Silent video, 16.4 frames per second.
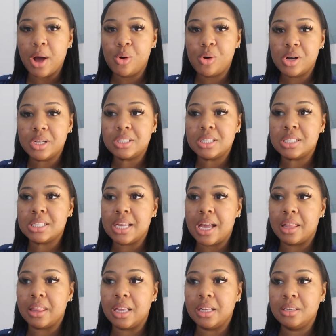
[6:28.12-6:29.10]
on to see
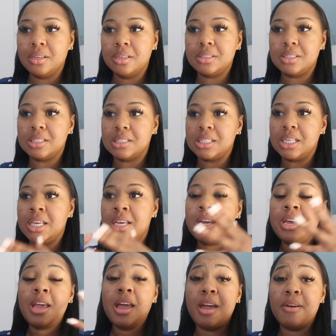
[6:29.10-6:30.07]
how they look, to see
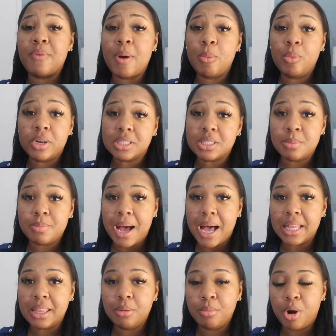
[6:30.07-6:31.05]
if I wanted to
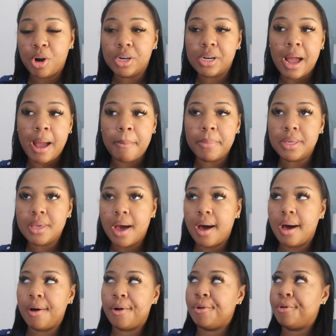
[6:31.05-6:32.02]
buy them or not. But
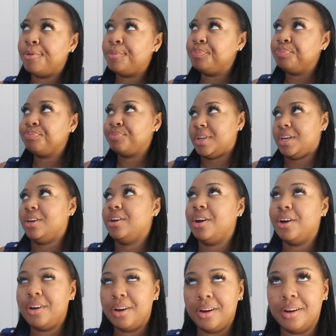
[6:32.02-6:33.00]
y'all,
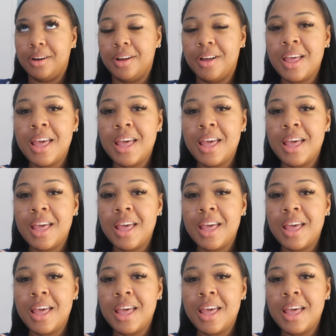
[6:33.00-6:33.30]
girl,